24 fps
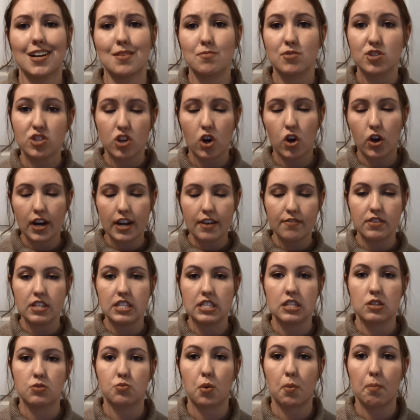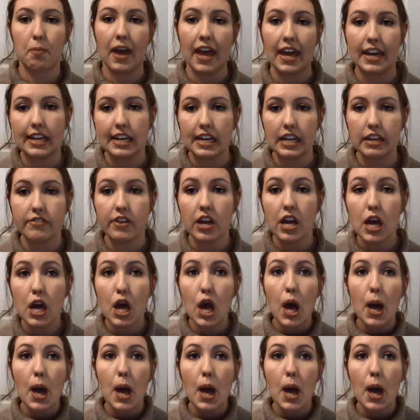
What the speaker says: and I'm sorry if this is repetitive,